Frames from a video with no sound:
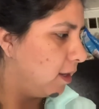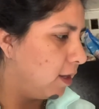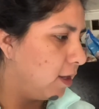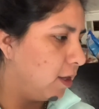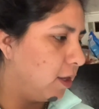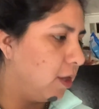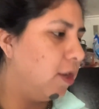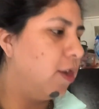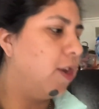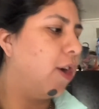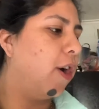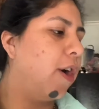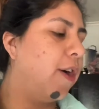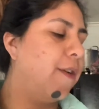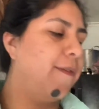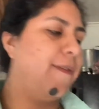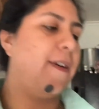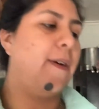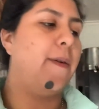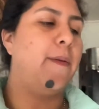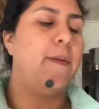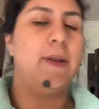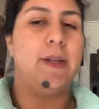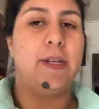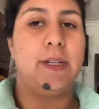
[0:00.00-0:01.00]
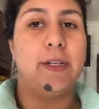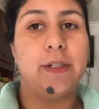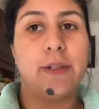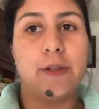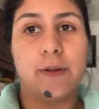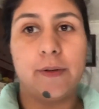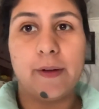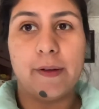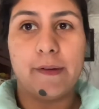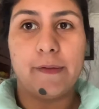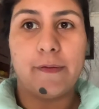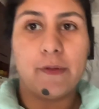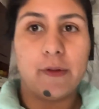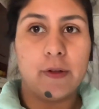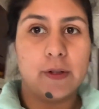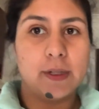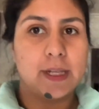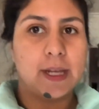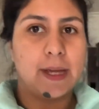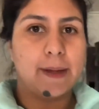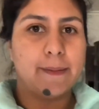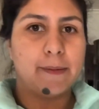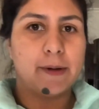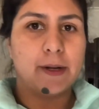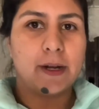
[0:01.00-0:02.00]
know if I wanna do it full
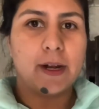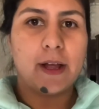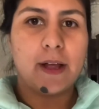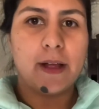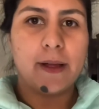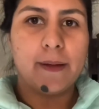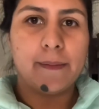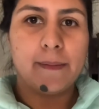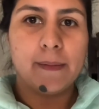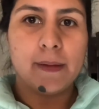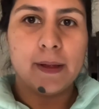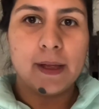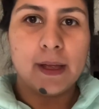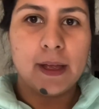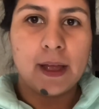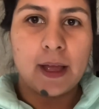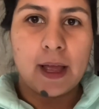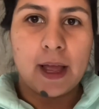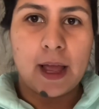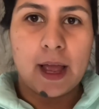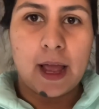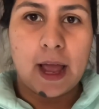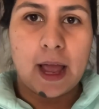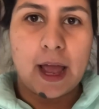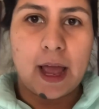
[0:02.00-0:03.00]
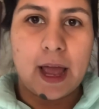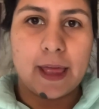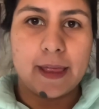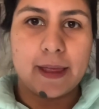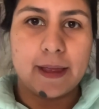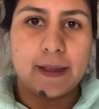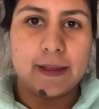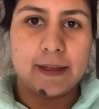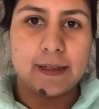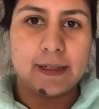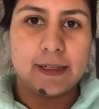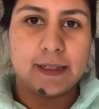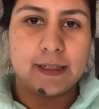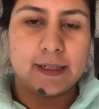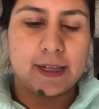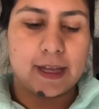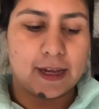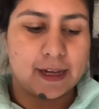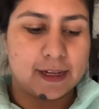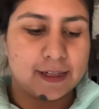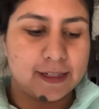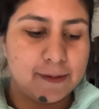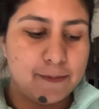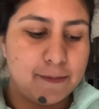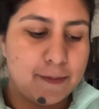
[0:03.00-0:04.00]
time or not. And then this is
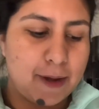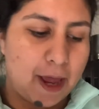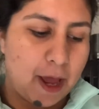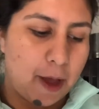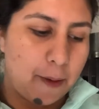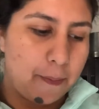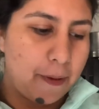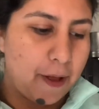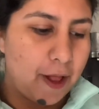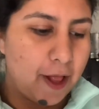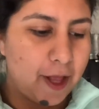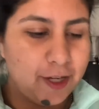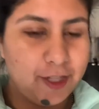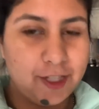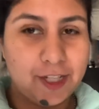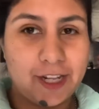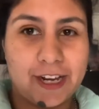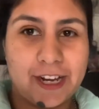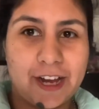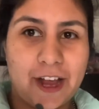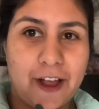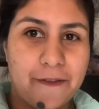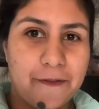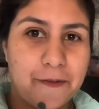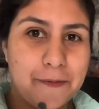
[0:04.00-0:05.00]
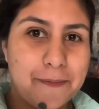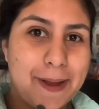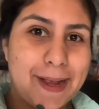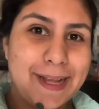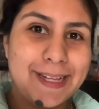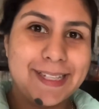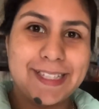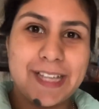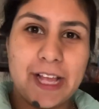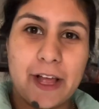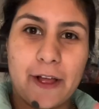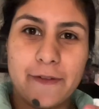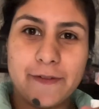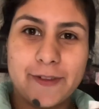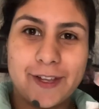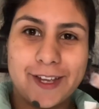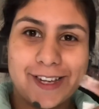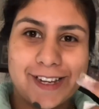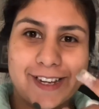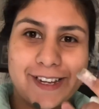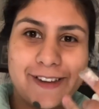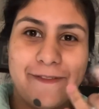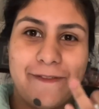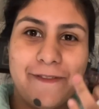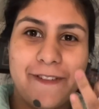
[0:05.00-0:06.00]
some nail polish that I got for myself so I
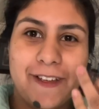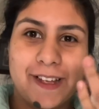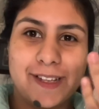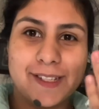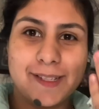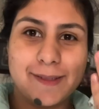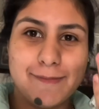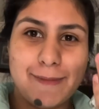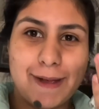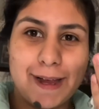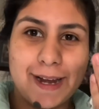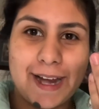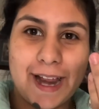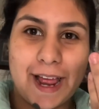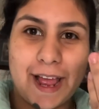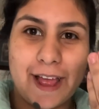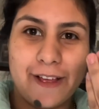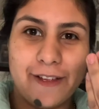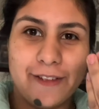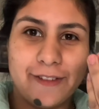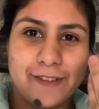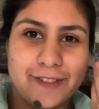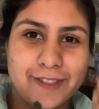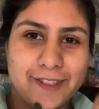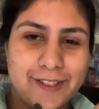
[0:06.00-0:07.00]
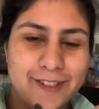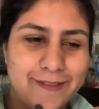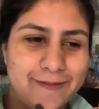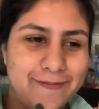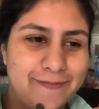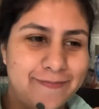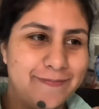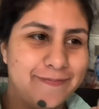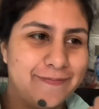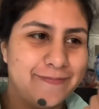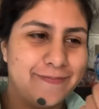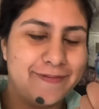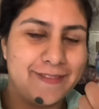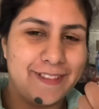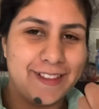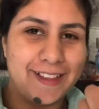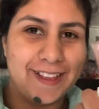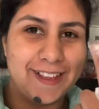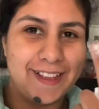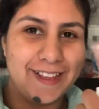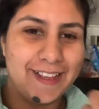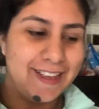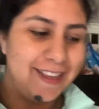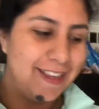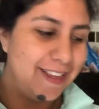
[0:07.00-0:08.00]
could fix my nails.
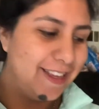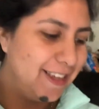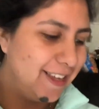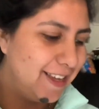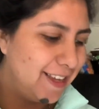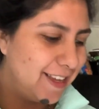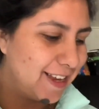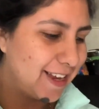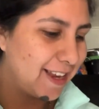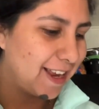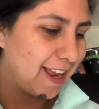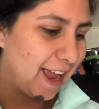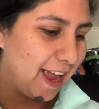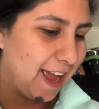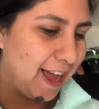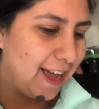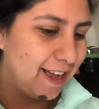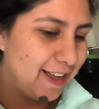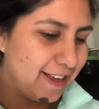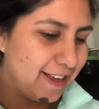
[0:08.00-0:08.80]
Yeah.